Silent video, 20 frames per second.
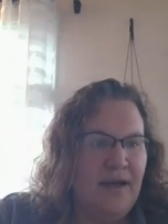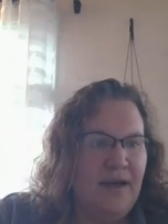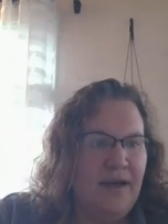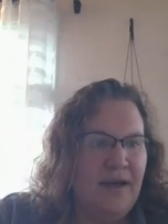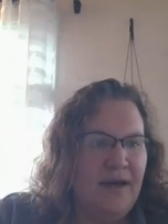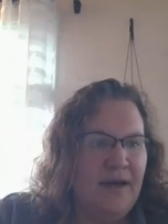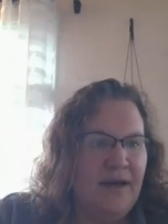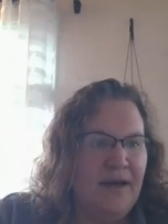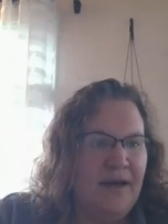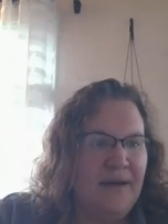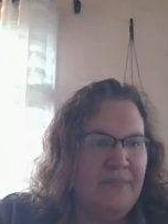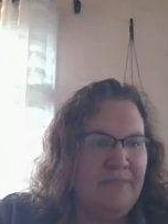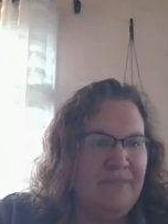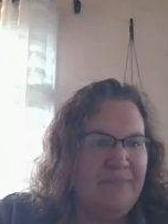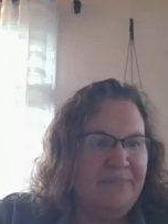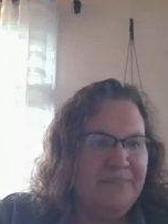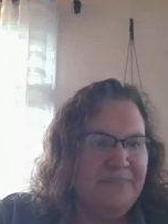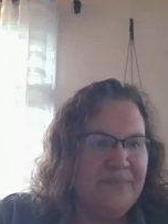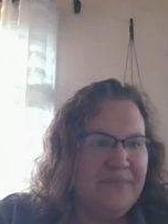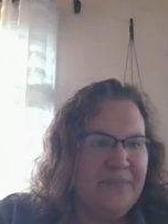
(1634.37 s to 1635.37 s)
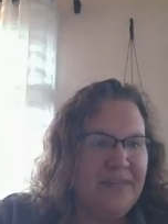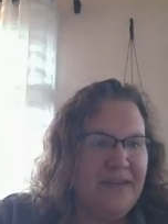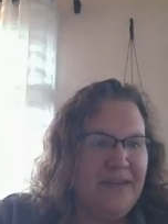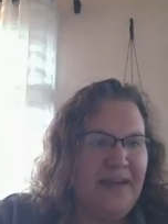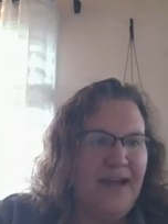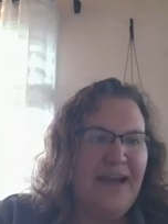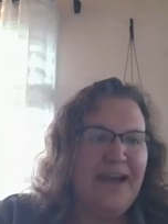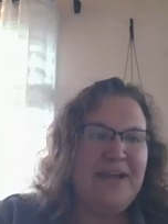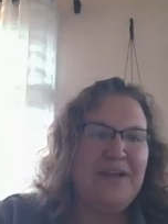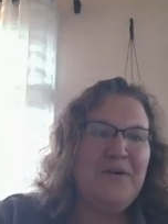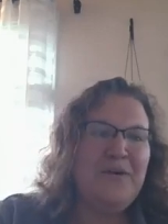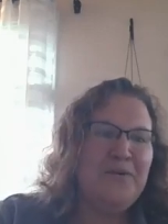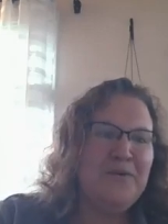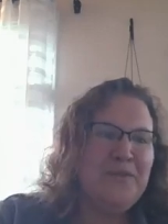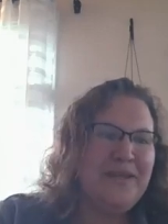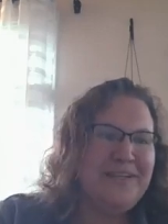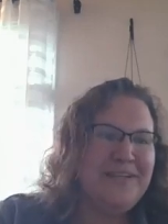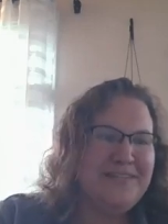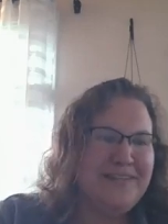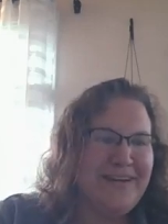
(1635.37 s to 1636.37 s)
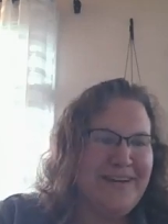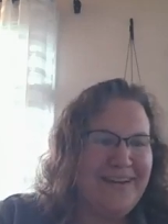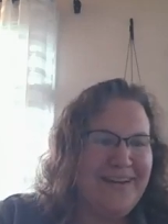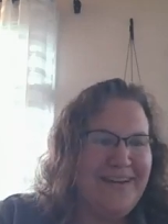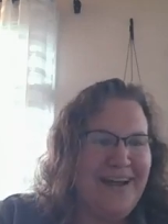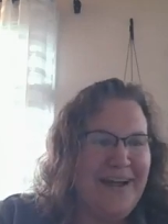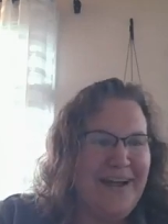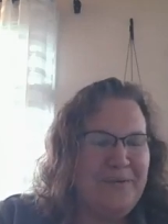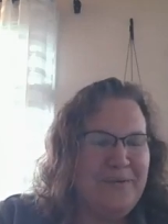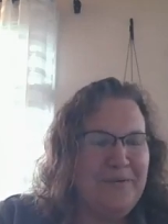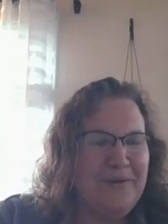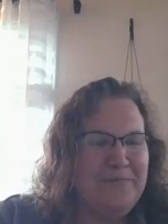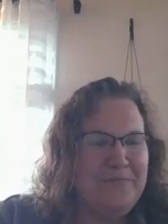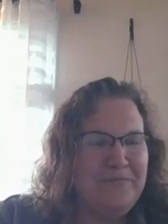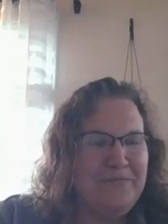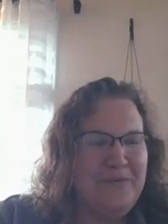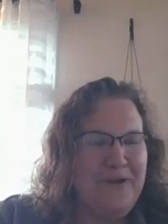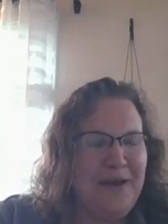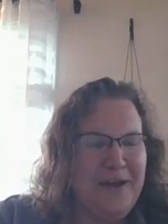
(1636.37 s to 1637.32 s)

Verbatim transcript: Um, I know Linda. I went.